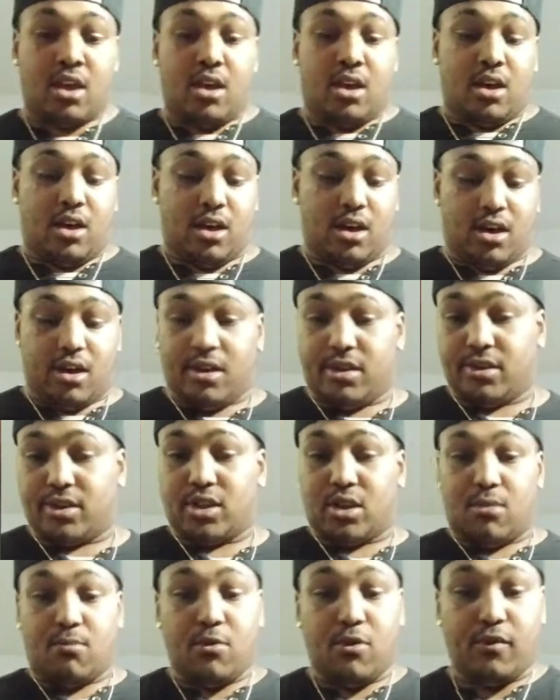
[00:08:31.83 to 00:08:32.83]

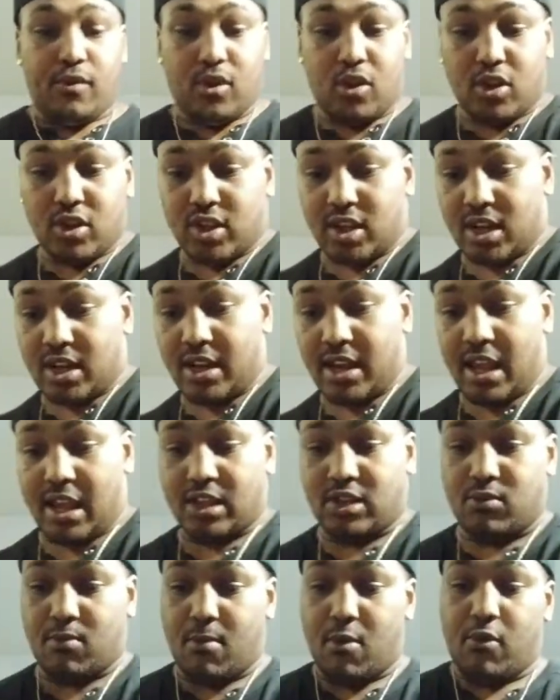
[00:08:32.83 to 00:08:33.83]
So moving on to the
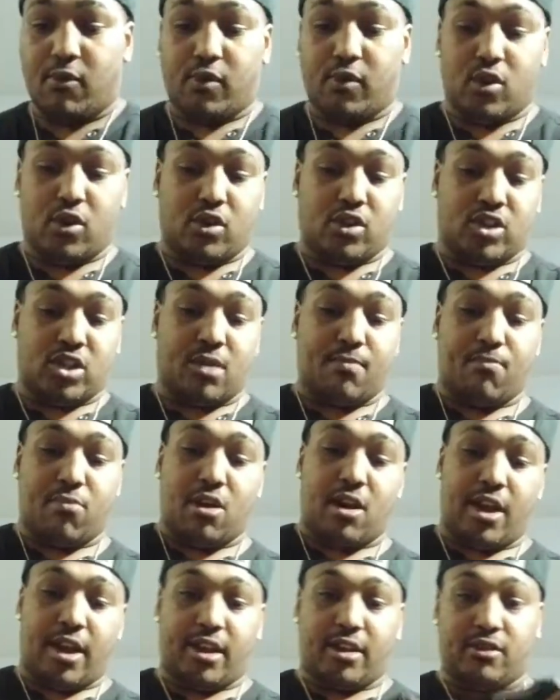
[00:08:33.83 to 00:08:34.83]
next, we're moving on to
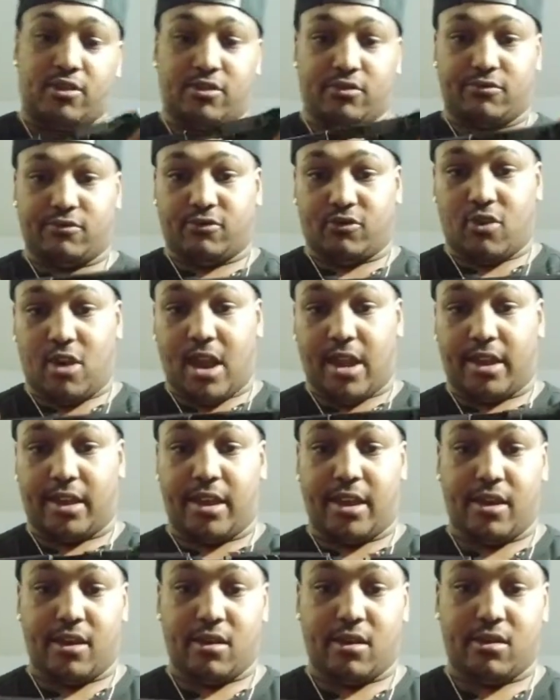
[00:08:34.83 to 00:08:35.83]
the rack
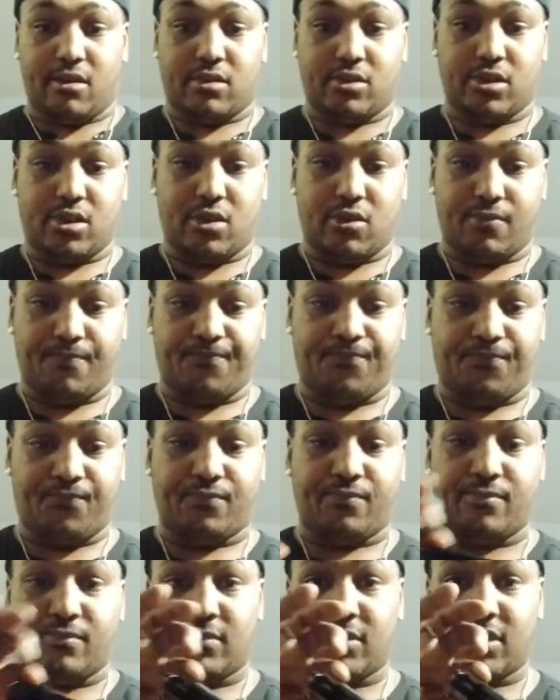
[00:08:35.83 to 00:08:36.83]
here. So
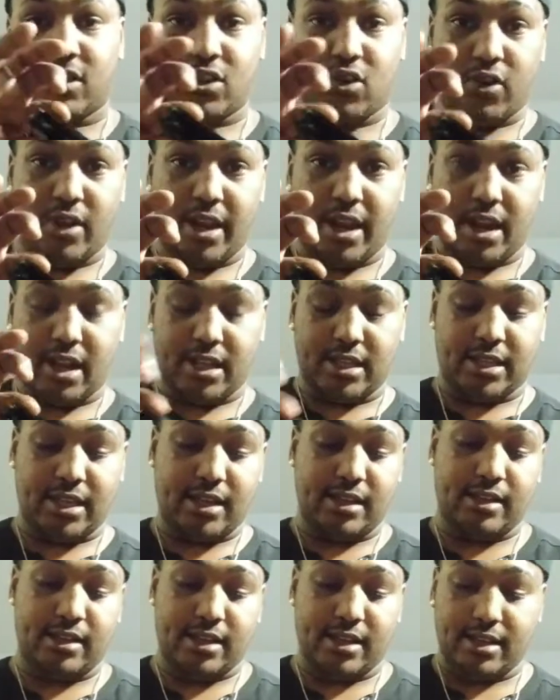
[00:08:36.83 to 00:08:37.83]
go ahead and
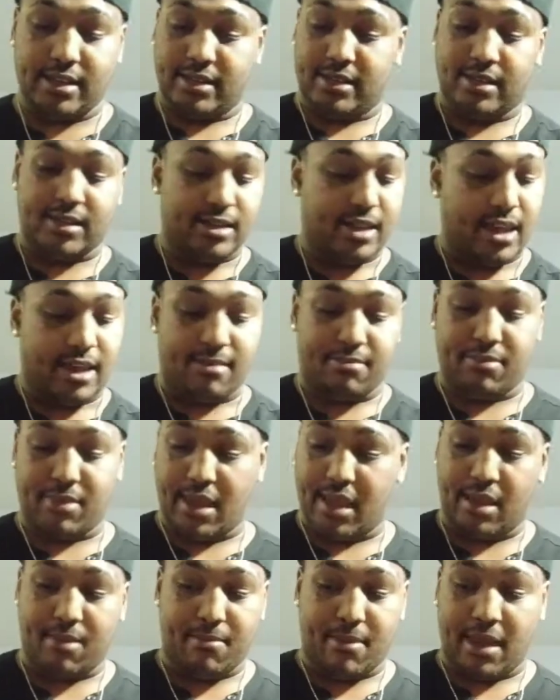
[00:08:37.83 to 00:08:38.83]
take this, same
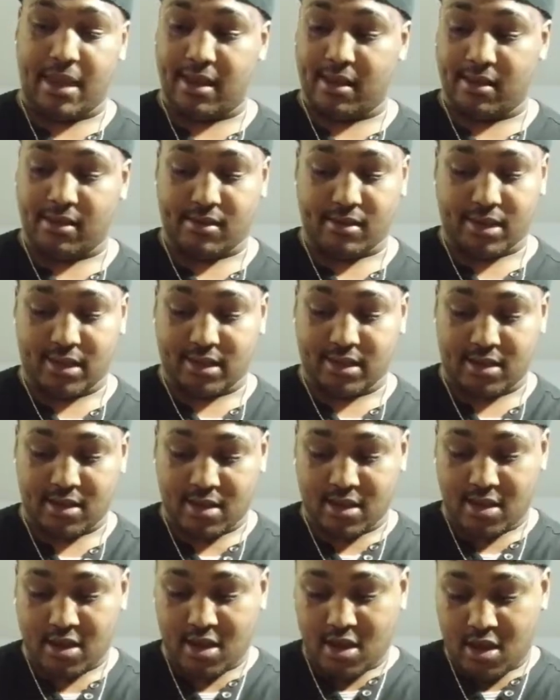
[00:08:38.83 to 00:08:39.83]
thing, man. Just
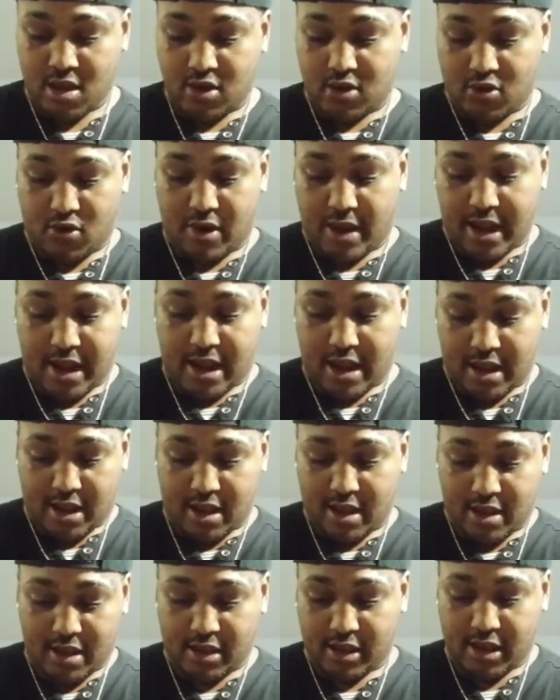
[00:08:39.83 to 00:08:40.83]
go ahead
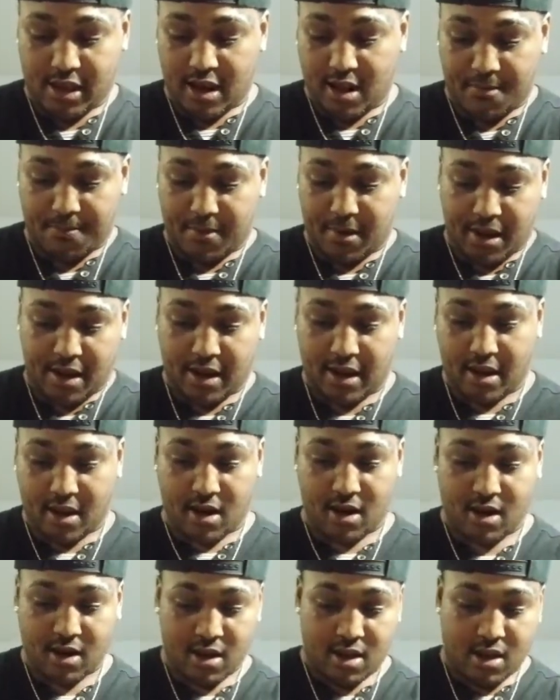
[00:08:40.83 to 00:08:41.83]
and get up in here,